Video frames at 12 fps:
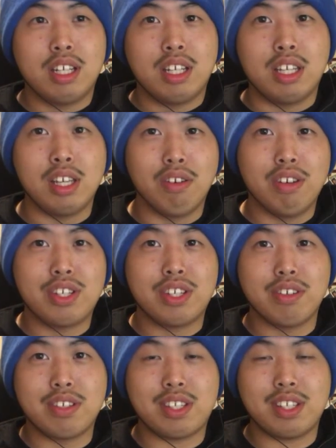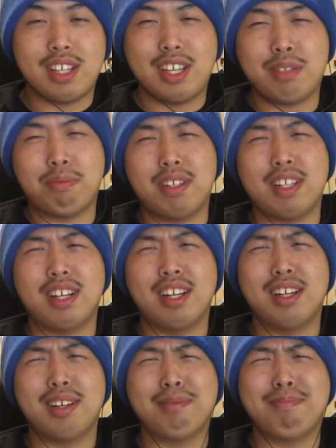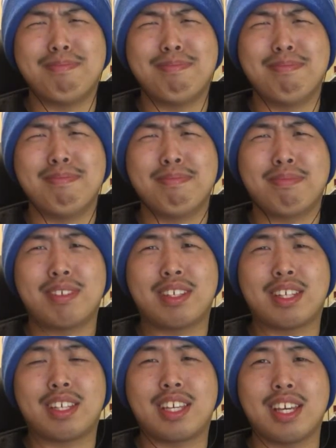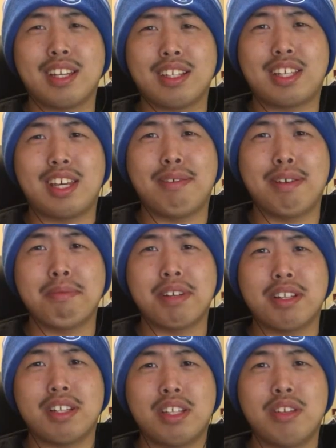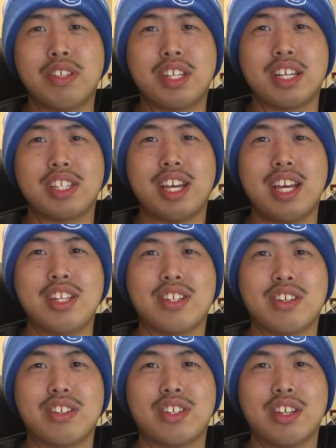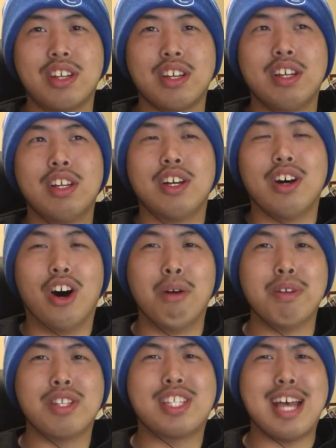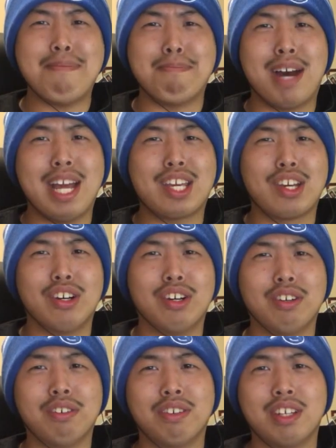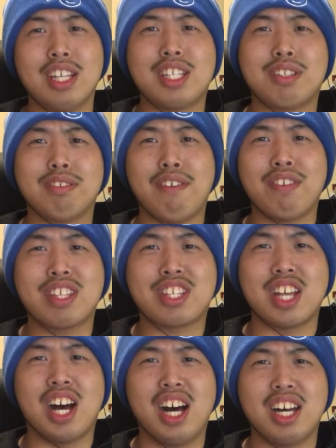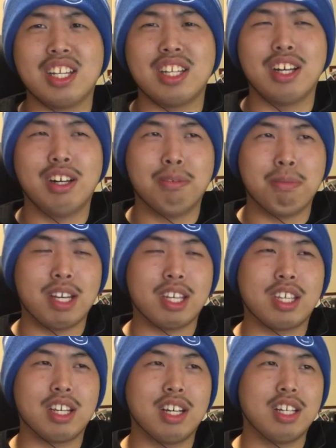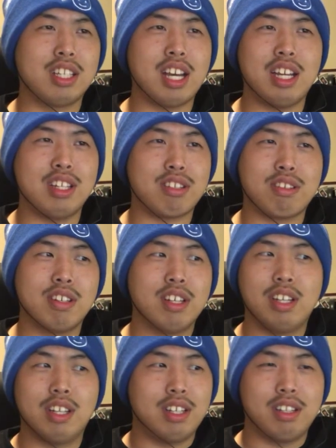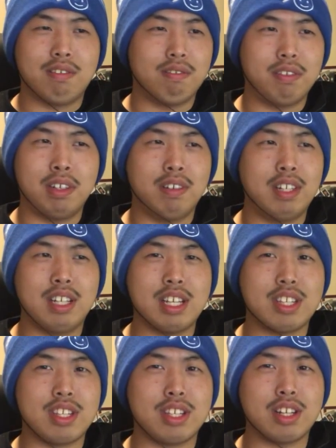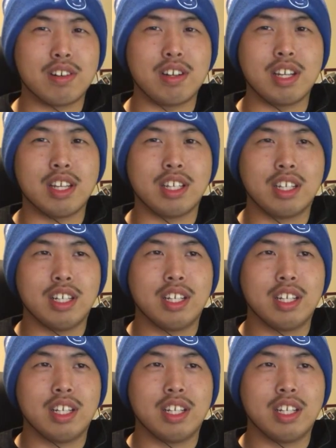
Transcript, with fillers: he always so obsessed with, uh, mm, give him using a taser to almost zap Michael, his loving son. Oh my god, that is really necessary.